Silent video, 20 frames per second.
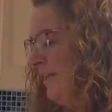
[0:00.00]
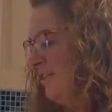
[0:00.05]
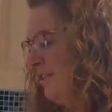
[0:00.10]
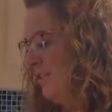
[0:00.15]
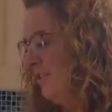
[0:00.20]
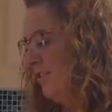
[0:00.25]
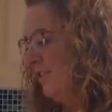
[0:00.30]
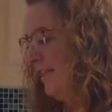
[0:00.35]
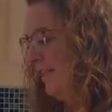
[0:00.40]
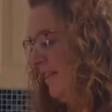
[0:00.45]

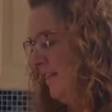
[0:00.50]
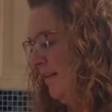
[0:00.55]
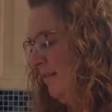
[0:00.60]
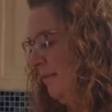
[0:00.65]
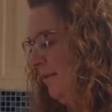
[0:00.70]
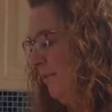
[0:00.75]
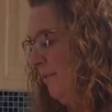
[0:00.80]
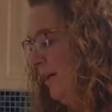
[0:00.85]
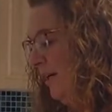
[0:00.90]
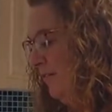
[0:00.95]
sure that they
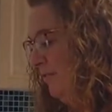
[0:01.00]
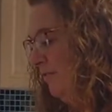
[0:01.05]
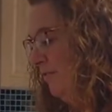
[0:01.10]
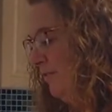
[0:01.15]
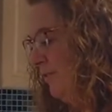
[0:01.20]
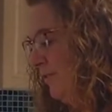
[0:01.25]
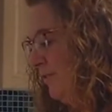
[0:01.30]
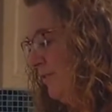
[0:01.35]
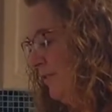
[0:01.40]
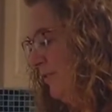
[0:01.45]
were well
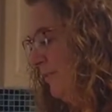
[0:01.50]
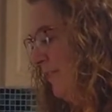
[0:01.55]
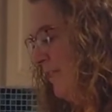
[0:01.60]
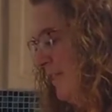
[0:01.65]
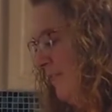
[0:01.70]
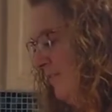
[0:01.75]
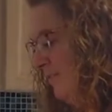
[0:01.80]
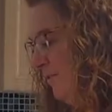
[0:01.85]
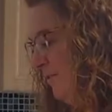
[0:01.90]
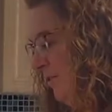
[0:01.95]
frozen
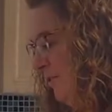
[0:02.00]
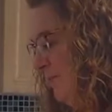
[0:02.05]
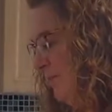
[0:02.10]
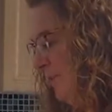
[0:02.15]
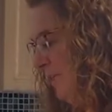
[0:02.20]
because, of course,